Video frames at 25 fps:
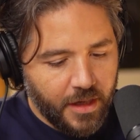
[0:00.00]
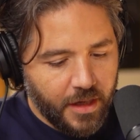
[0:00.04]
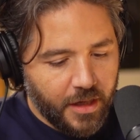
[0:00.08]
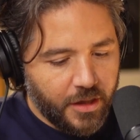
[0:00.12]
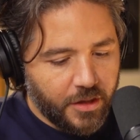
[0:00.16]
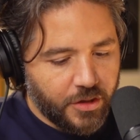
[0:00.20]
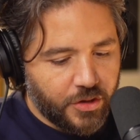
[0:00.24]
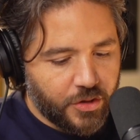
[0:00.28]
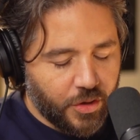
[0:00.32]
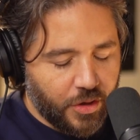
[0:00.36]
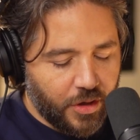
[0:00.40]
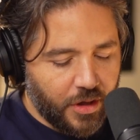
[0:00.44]

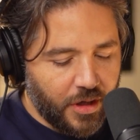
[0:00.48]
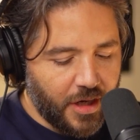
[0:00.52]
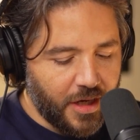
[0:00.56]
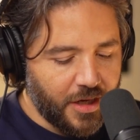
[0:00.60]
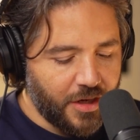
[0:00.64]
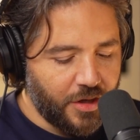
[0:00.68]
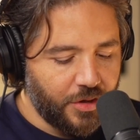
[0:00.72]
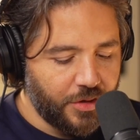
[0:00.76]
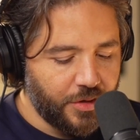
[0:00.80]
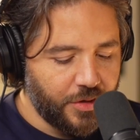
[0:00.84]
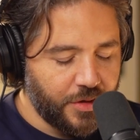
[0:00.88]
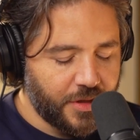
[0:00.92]
So I
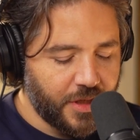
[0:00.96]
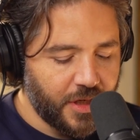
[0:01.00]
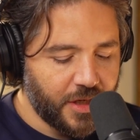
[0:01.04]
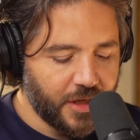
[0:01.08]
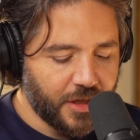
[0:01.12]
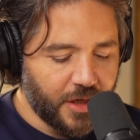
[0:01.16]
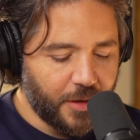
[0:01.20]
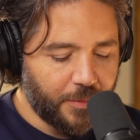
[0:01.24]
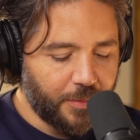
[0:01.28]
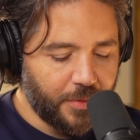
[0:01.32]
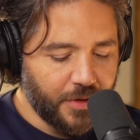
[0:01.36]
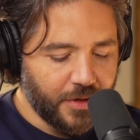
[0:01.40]
heard you say a
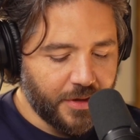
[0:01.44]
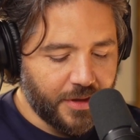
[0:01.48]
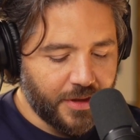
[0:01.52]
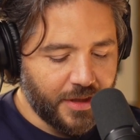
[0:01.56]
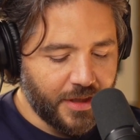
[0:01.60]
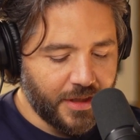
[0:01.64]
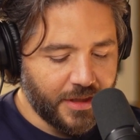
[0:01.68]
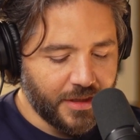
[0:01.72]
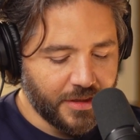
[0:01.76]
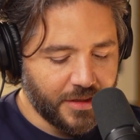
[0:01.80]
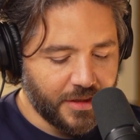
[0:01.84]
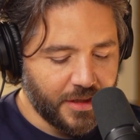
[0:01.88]
couple of
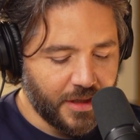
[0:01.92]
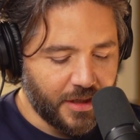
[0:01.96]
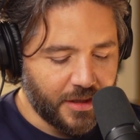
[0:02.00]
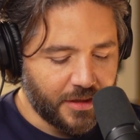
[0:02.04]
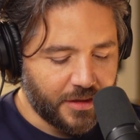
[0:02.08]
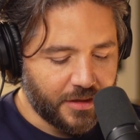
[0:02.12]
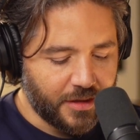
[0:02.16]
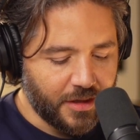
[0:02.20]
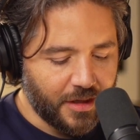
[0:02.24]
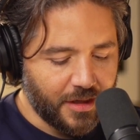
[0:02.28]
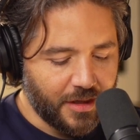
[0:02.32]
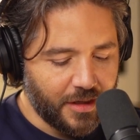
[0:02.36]
things
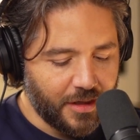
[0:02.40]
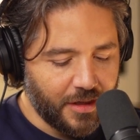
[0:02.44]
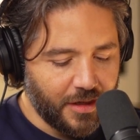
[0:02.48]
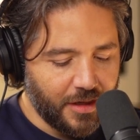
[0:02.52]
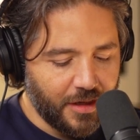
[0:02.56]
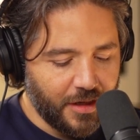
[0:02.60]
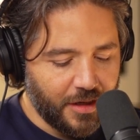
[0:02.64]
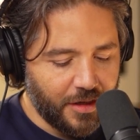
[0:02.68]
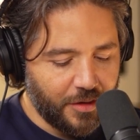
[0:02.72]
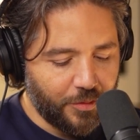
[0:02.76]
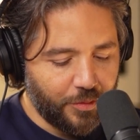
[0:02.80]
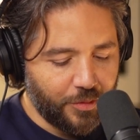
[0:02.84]
that
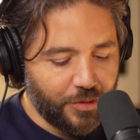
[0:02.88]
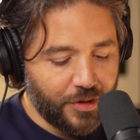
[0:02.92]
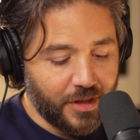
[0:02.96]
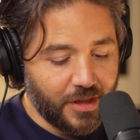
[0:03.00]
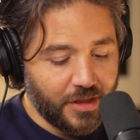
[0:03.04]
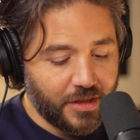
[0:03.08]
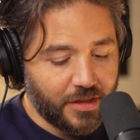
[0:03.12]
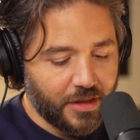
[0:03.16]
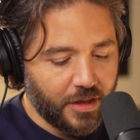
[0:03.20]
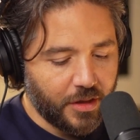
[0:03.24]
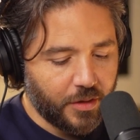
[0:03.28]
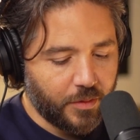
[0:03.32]
really
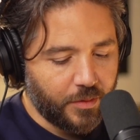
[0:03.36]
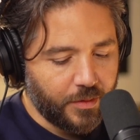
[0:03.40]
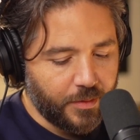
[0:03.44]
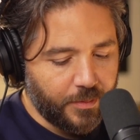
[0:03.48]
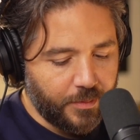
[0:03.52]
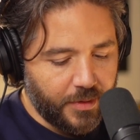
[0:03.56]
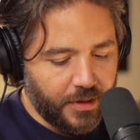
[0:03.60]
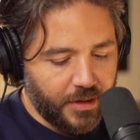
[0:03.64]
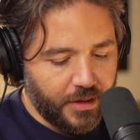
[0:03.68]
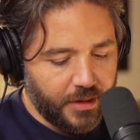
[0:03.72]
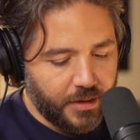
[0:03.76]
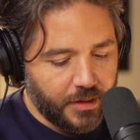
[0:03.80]
stuck with
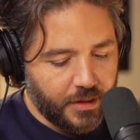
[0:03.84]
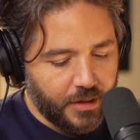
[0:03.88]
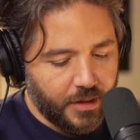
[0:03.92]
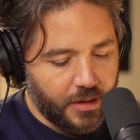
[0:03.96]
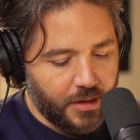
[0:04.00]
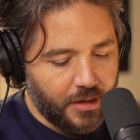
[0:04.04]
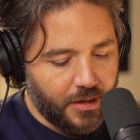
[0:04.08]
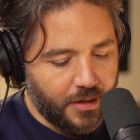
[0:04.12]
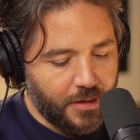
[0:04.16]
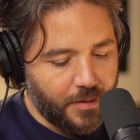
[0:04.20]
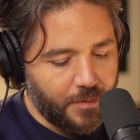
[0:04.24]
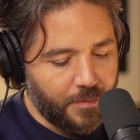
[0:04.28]
me.
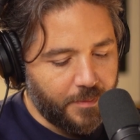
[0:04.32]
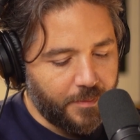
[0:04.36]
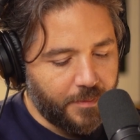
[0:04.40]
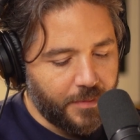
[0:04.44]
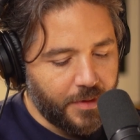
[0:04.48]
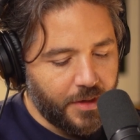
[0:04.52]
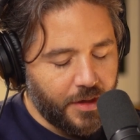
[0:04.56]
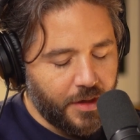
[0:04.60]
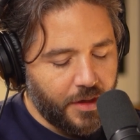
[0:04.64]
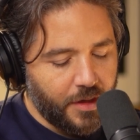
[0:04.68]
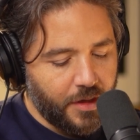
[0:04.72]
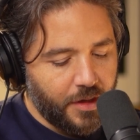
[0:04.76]

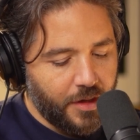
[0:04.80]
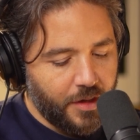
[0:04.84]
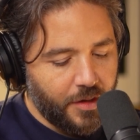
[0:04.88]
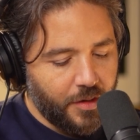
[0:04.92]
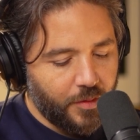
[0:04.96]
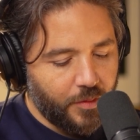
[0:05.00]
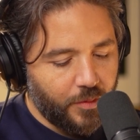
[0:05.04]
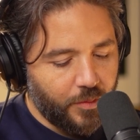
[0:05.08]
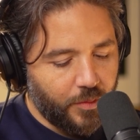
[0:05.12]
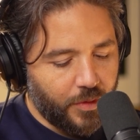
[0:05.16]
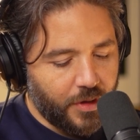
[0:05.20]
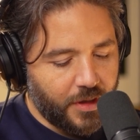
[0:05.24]

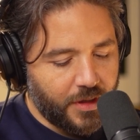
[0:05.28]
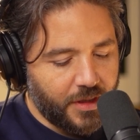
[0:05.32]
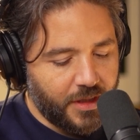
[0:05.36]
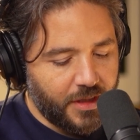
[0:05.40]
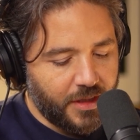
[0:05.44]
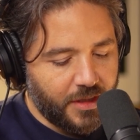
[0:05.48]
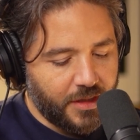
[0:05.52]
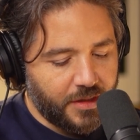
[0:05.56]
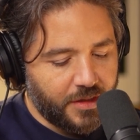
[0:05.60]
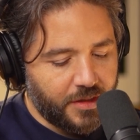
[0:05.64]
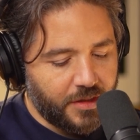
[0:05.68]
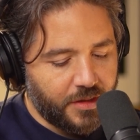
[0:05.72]
One
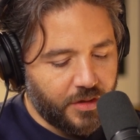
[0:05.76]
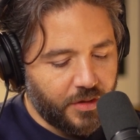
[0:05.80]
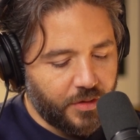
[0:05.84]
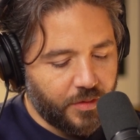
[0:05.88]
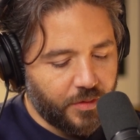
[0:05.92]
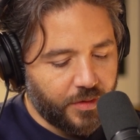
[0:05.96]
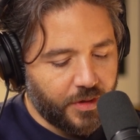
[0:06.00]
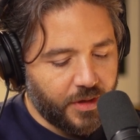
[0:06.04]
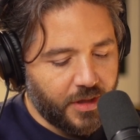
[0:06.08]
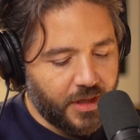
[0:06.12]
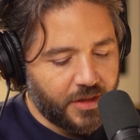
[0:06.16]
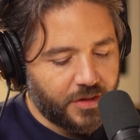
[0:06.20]
is, the
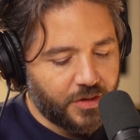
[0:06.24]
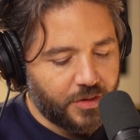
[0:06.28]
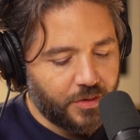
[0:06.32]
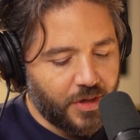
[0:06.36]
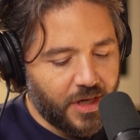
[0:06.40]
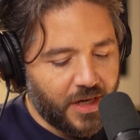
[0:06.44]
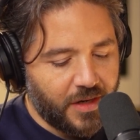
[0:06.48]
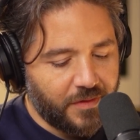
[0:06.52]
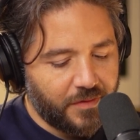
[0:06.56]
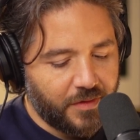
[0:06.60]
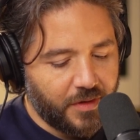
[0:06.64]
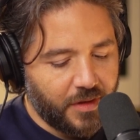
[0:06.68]
less you
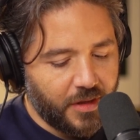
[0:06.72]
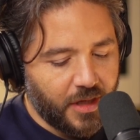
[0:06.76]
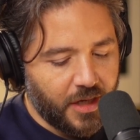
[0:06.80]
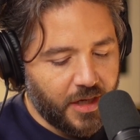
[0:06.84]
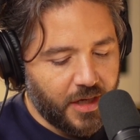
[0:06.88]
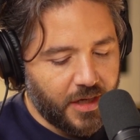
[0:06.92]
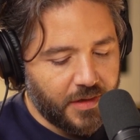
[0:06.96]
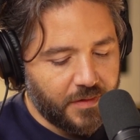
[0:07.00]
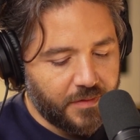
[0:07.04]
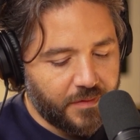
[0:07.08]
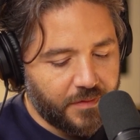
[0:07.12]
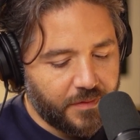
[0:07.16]
have in
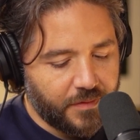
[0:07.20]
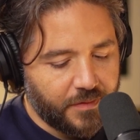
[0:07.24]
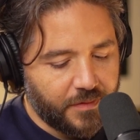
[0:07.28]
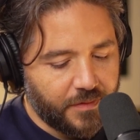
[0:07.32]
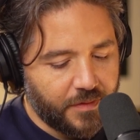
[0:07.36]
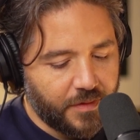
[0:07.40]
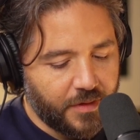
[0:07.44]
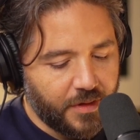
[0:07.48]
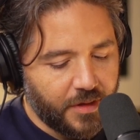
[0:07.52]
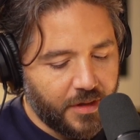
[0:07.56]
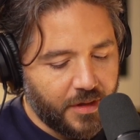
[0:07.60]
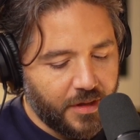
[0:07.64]

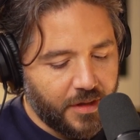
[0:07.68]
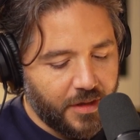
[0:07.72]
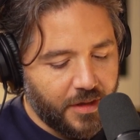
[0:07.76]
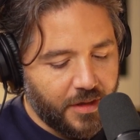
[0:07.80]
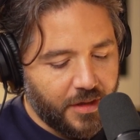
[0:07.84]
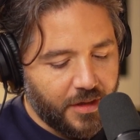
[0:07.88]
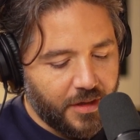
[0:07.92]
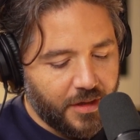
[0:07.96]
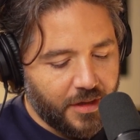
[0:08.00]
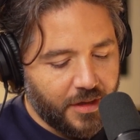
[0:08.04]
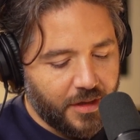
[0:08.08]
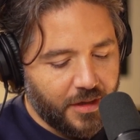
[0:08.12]
life,
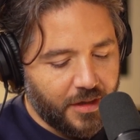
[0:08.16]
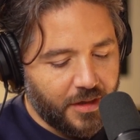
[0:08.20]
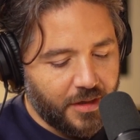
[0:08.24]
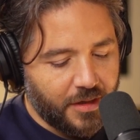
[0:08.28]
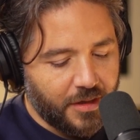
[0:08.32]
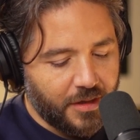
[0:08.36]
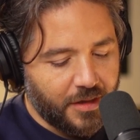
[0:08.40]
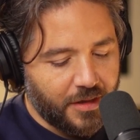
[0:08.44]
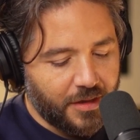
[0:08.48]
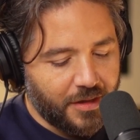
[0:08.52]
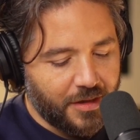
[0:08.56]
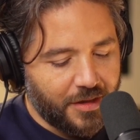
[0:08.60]

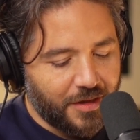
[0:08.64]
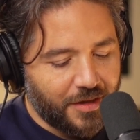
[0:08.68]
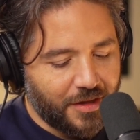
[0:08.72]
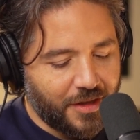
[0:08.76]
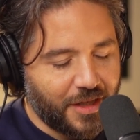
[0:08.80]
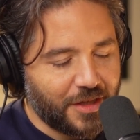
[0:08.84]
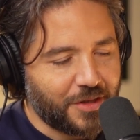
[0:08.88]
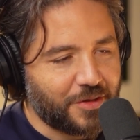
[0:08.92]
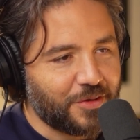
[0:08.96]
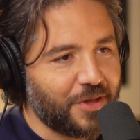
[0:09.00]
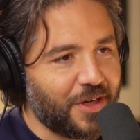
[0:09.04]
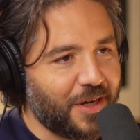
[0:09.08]
the
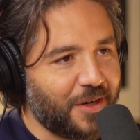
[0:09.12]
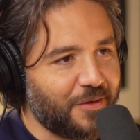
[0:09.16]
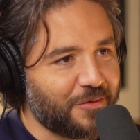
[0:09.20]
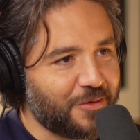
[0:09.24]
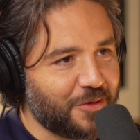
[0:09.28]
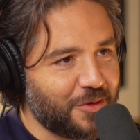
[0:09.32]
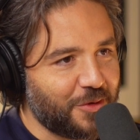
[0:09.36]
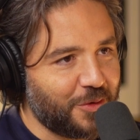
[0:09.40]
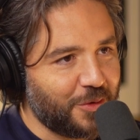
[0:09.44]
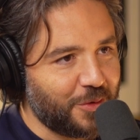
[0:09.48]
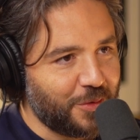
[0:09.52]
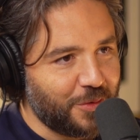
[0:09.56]
less you have
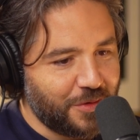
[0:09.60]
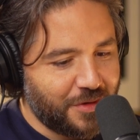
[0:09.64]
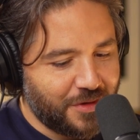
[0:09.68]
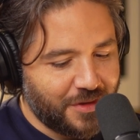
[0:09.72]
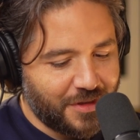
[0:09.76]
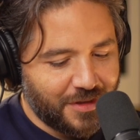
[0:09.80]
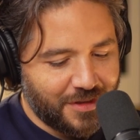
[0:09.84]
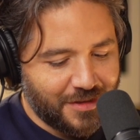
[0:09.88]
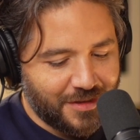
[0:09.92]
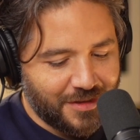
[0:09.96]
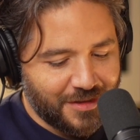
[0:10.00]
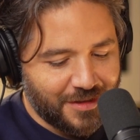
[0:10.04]
to lose,
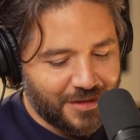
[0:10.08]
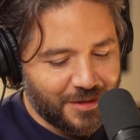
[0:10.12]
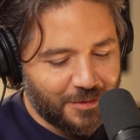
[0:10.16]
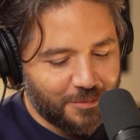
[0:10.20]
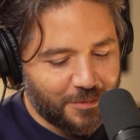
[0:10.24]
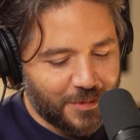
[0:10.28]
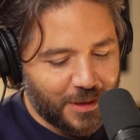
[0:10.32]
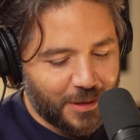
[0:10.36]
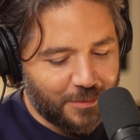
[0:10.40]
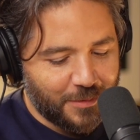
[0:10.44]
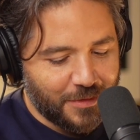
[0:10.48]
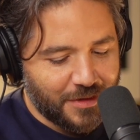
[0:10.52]
and
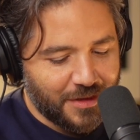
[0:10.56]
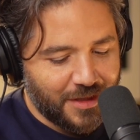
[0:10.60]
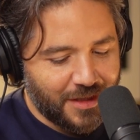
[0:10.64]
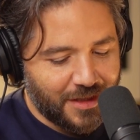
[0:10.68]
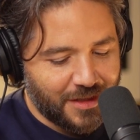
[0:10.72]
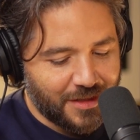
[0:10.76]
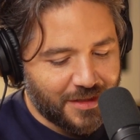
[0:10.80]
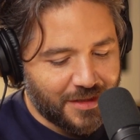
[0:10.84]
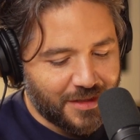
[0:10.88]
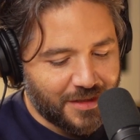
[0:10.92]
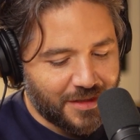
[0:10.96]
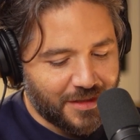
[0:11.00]
sometimes
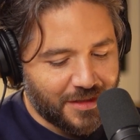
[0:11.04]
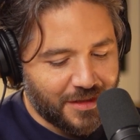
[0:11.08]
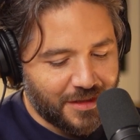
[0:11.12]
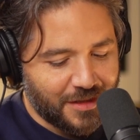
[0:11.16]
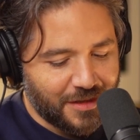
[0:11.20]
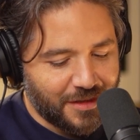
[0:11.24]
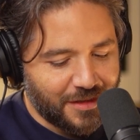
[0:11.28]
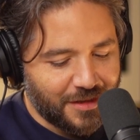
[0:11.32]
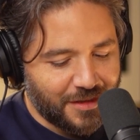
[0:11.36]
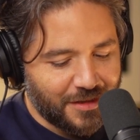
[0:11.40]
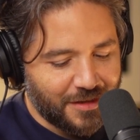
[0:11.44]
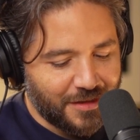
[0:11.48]
that's
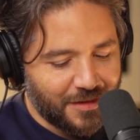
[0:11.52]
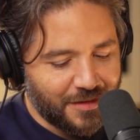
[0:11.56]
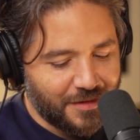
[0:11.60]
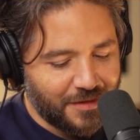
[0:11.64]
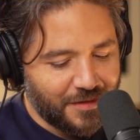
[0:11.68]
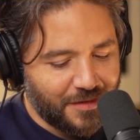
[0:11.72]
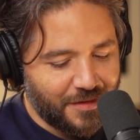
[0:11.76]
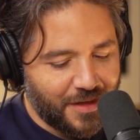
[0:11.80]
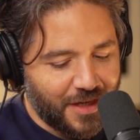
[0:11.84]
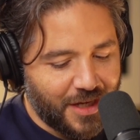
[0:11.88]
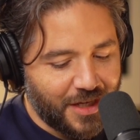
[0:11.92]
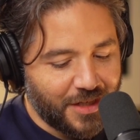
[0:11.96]

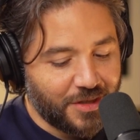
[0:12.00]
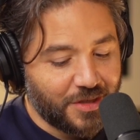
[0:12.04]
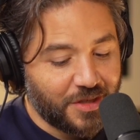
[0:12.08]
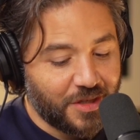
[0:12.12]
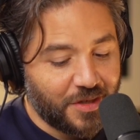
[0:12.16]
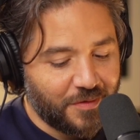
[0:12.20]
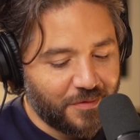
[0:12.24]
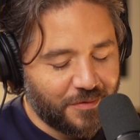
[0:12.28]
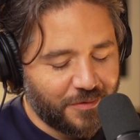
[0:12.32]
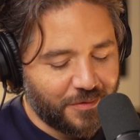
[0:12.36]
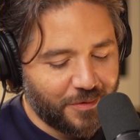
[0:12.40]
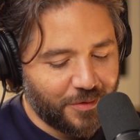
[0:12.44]
the
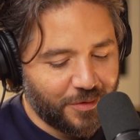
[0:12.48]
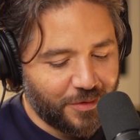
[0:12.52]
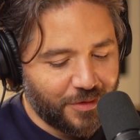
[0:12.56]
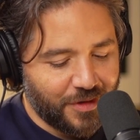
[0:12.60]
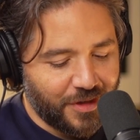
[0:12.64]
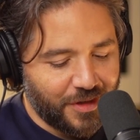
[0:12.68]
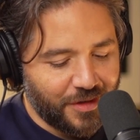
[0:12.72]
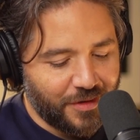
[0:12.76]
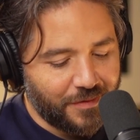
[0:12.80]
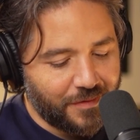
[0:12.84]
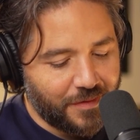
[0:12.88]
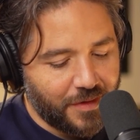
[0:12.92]
engine for
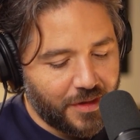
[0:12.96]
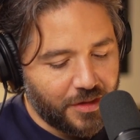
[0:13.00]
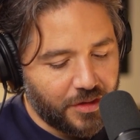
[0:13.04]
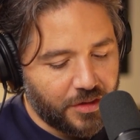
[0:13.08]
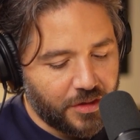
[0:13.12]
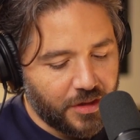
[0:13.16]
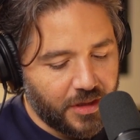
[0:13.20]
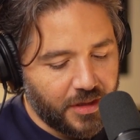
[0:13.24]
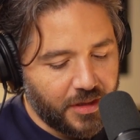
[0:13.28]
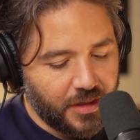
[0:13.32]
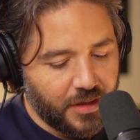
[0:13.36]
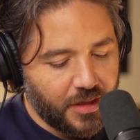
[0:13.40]

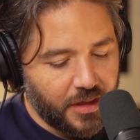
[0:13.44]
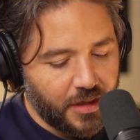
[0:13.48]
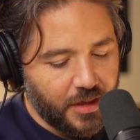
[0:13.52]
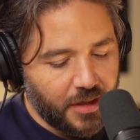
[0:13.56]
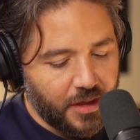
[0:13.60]
innovation.